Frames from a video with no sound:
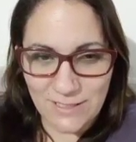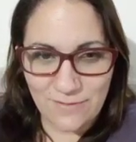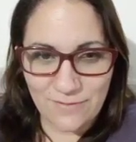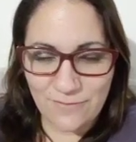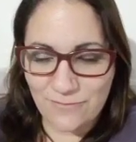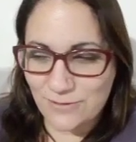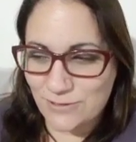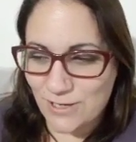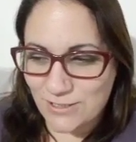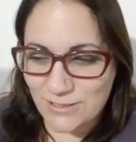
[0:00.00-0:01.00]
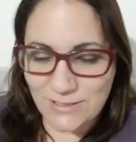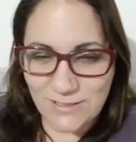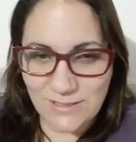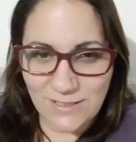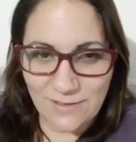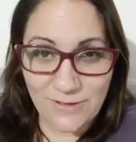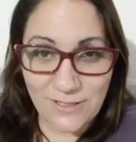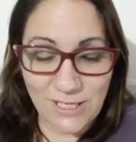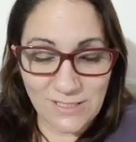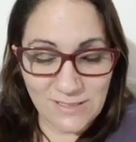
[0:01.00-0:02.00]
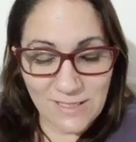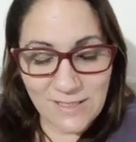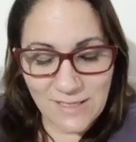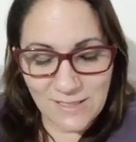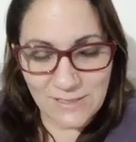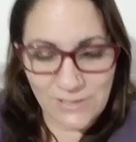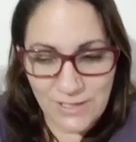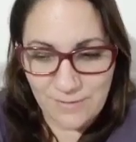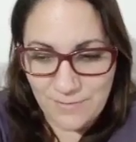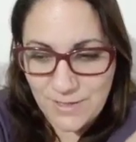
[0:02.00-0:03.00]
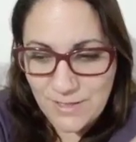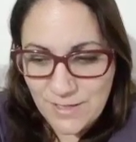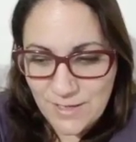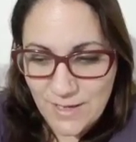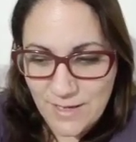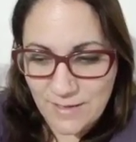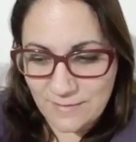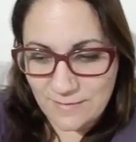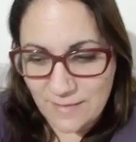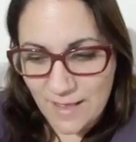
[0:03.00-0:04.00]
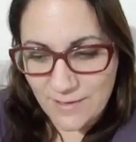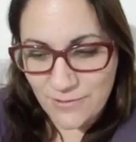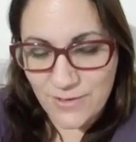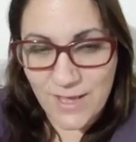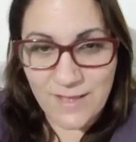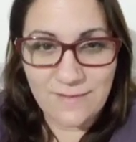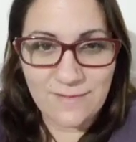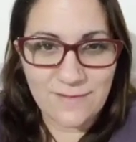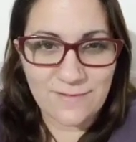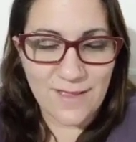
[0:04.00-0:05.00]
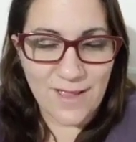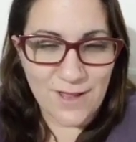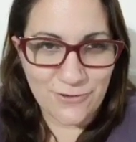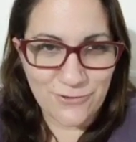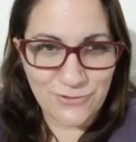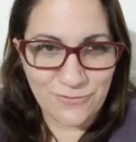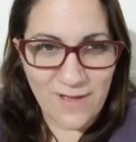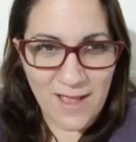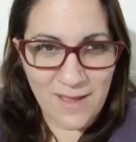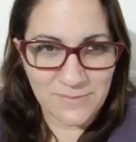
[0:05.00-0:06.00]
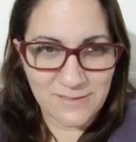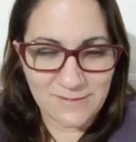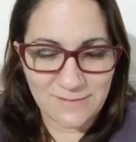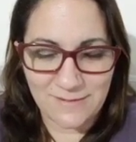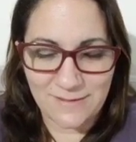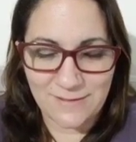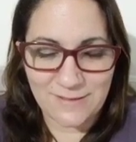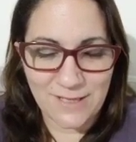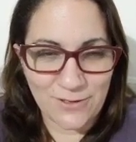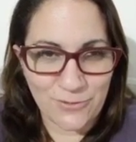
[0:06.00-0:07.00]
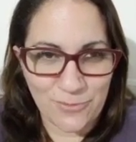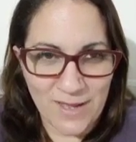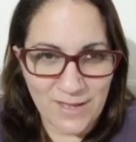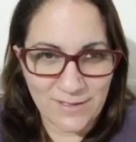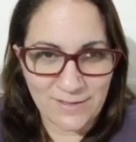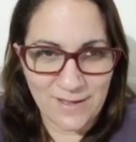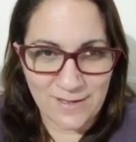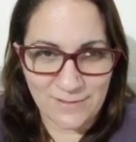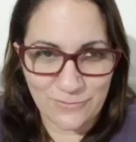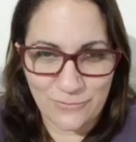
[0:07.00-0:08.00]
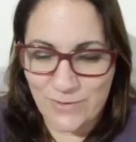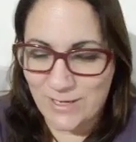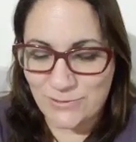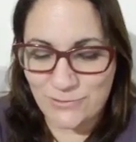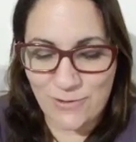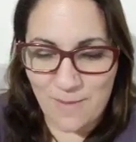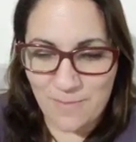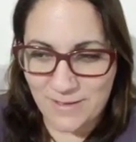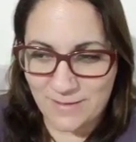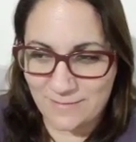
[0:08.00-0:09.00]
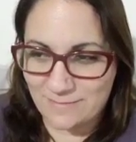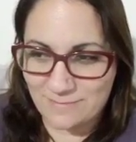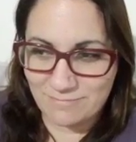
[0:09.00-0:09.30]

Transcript: even if I just sit next to him, and it's like you're getting these energy vibes inside your body that wakes you up and